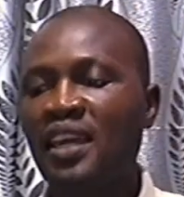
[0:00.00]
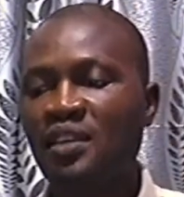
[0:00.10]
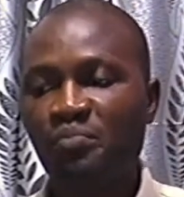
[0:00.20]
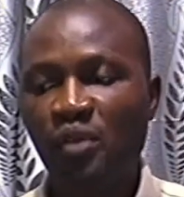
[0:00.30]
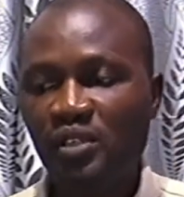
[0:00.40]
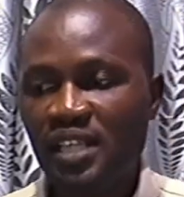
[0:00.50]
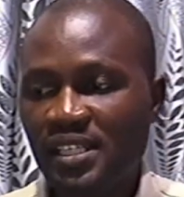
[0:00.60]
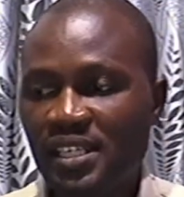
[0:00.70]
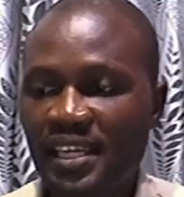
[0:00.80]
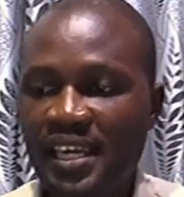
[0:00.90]
in
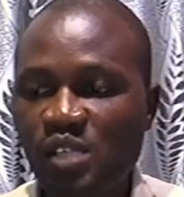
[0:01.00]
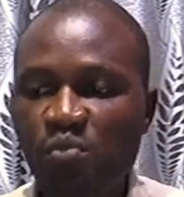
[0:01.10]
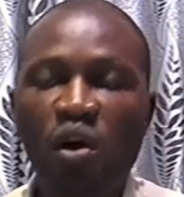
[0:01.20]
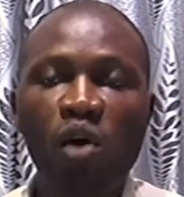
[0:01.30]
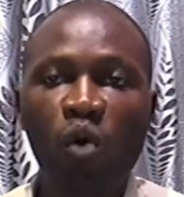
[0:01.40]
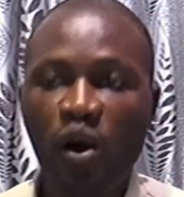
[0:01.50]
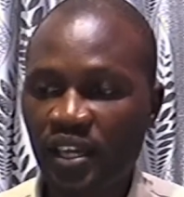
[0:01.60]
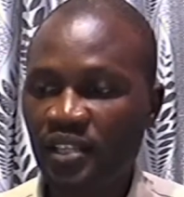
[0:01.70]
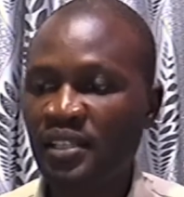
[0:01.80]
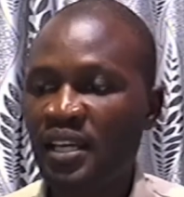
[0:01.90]
protest against poor
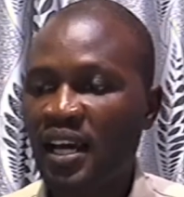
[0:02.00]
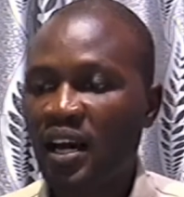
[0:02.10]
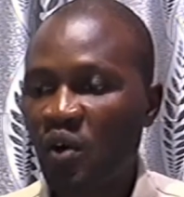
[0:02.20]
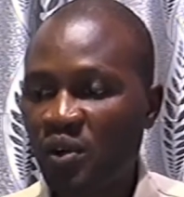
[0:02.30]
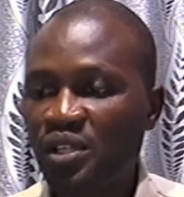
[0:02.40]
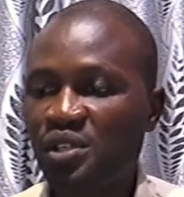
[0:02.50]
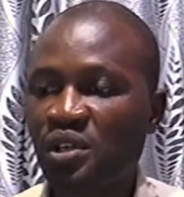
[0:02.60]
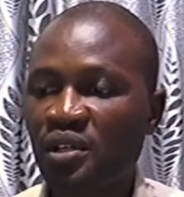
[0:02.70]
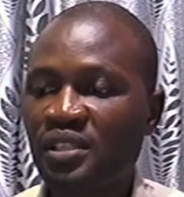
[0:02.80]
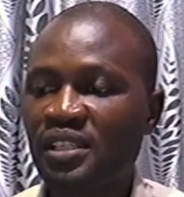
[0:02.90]
working
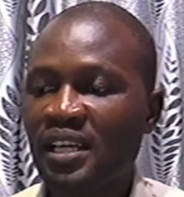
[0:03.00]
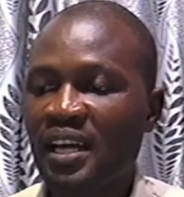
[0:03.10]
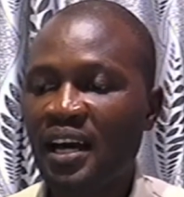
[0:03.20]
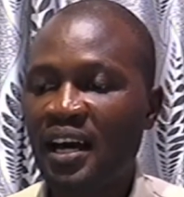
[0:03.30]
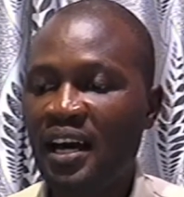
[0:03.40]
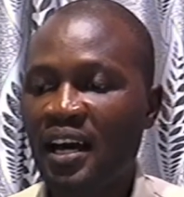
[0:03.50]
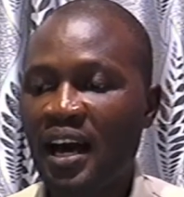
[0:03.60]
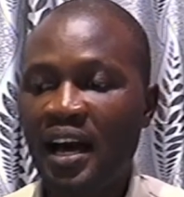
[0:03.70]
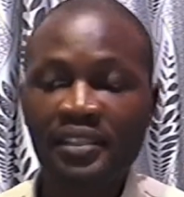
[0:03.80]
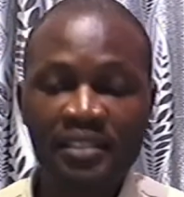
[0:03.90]
conditions
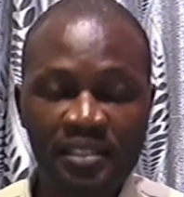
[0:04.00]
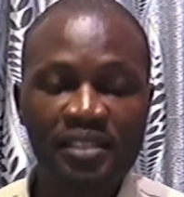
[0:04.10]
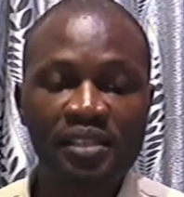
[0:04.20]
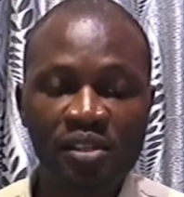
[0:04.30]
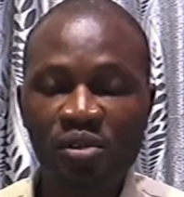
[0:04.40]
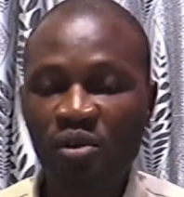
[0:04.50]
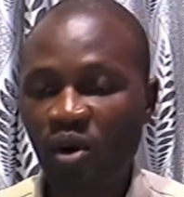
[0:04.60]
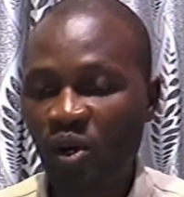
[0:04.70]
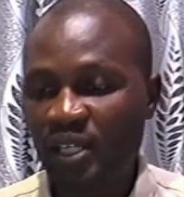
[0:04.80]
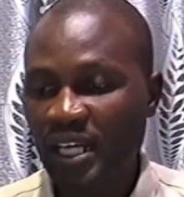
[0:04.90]
and
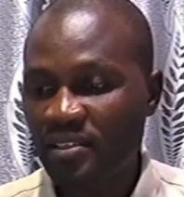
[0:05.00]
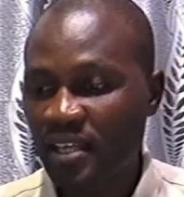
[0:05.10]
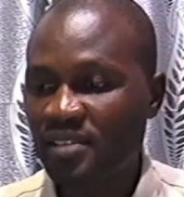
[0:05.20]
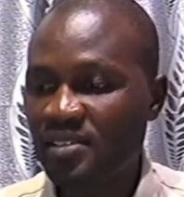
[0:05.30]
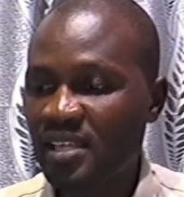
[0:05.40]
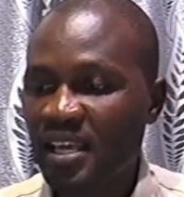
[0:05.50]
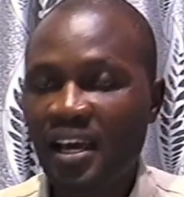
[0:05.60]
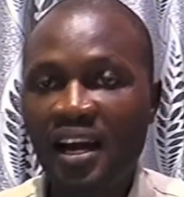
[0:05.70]
other things.